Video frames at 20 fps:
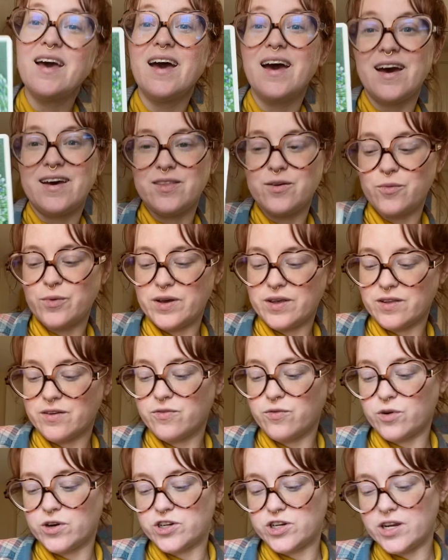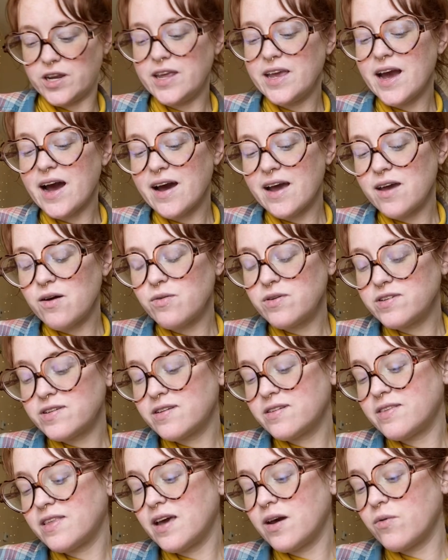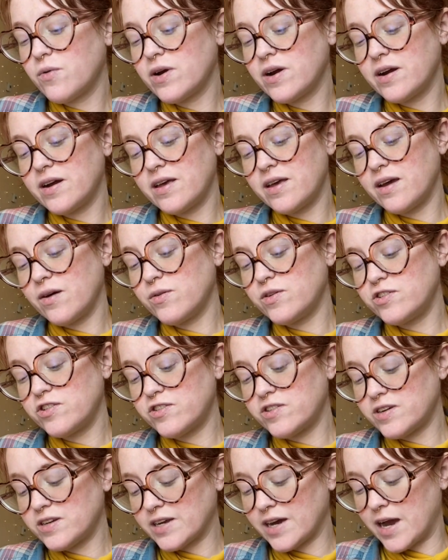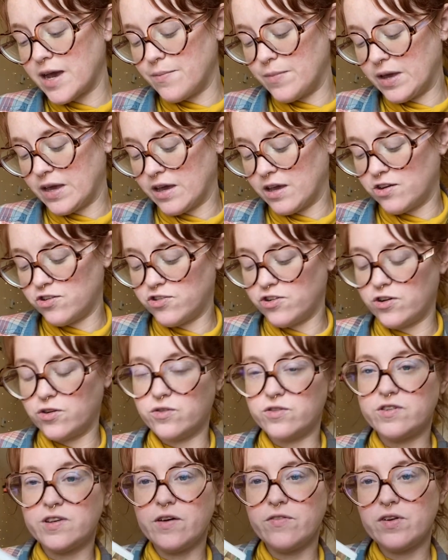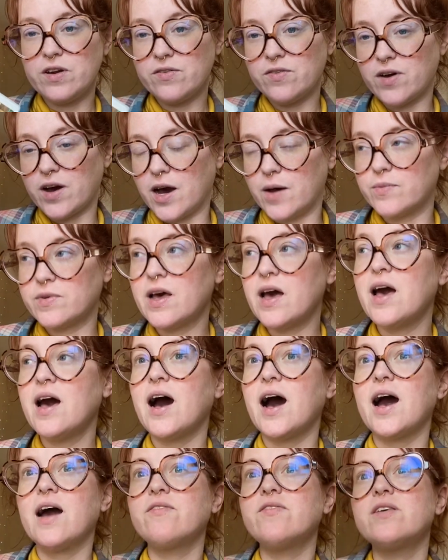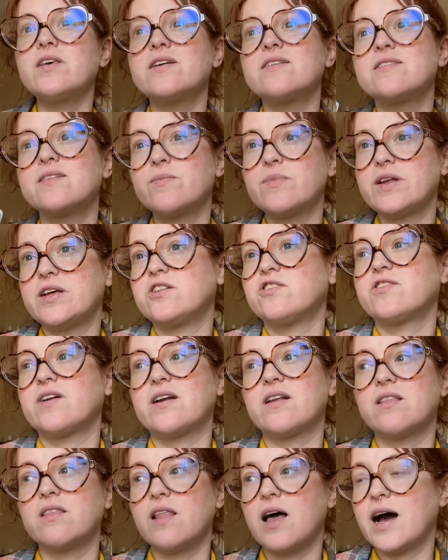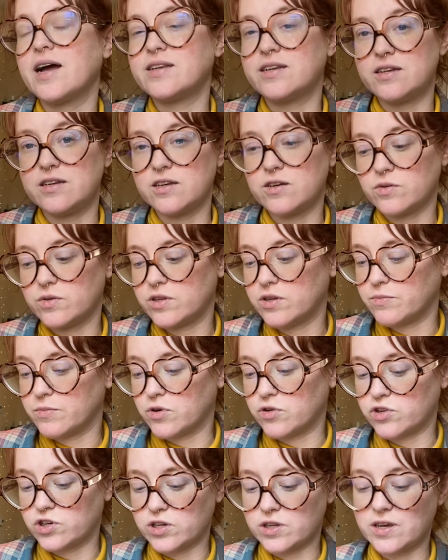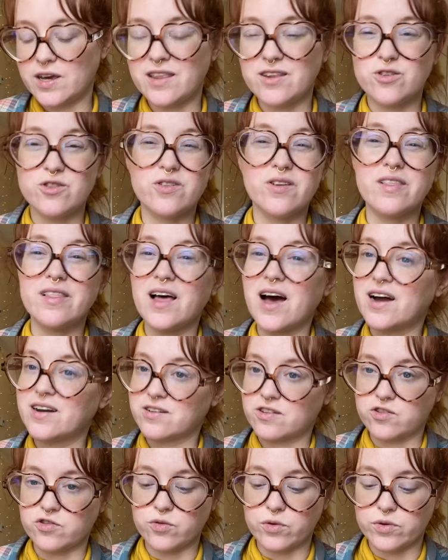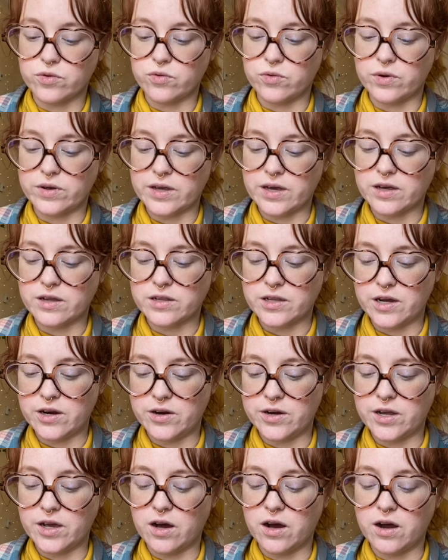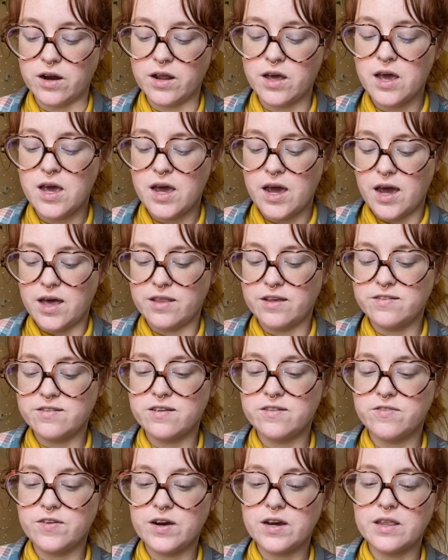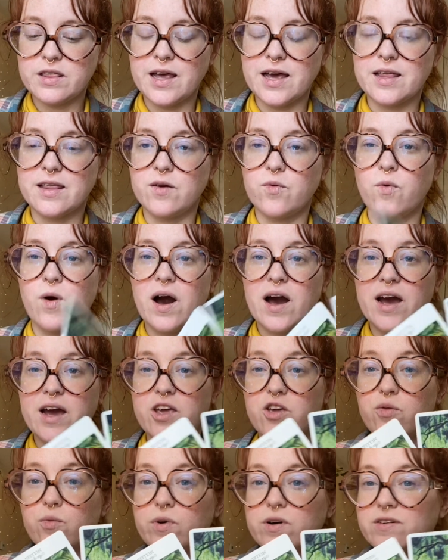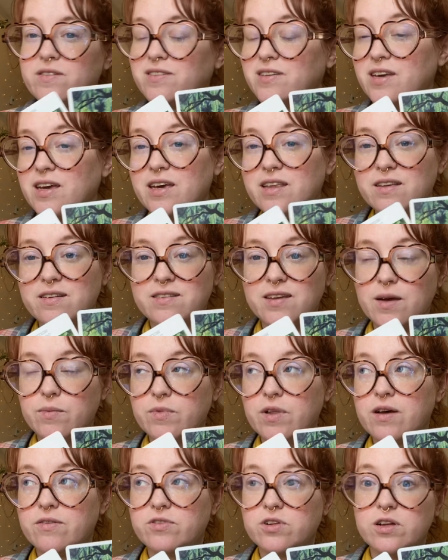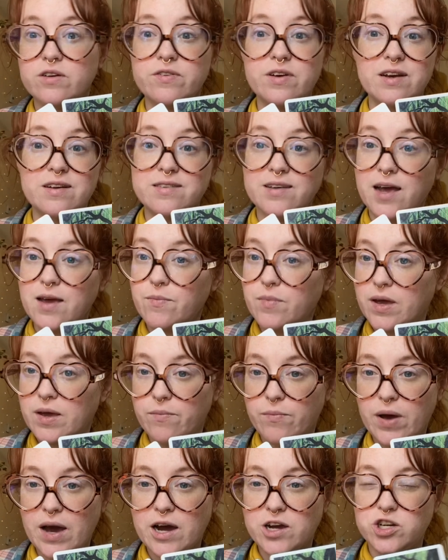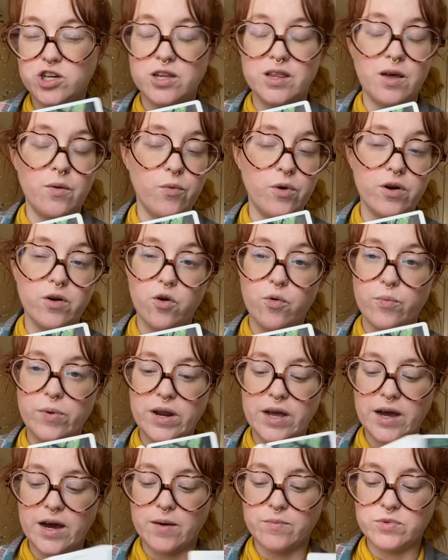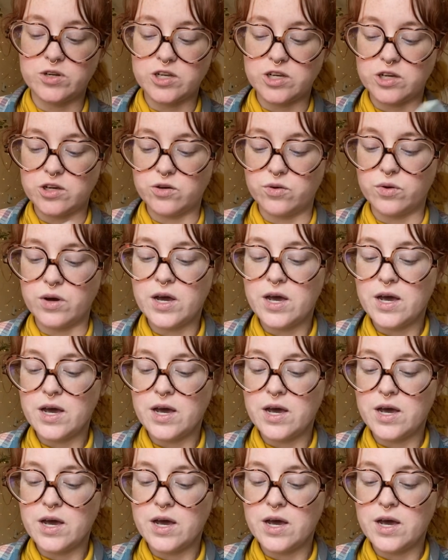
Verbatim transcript: and the Wheel of Fortune. Yeah, it was this thing where it was just a timing issue. Seven of Cups. I feel like somebody just had a lot to deal with emotionally and there was a lot to sort through and get clarity on. And this is very likely why you weren't seeing the same level of excitement and passion. They weren't opening up to you.